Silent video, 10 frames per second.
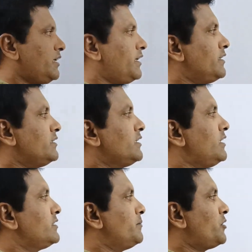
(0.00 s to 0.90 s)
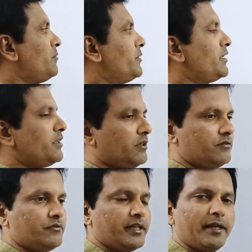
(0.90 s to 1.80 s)
and this has a property
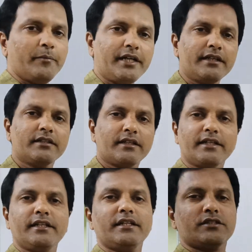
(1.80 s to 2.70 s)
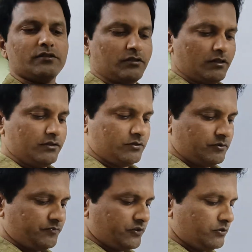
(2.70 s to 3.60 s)
of emitting the radiation also.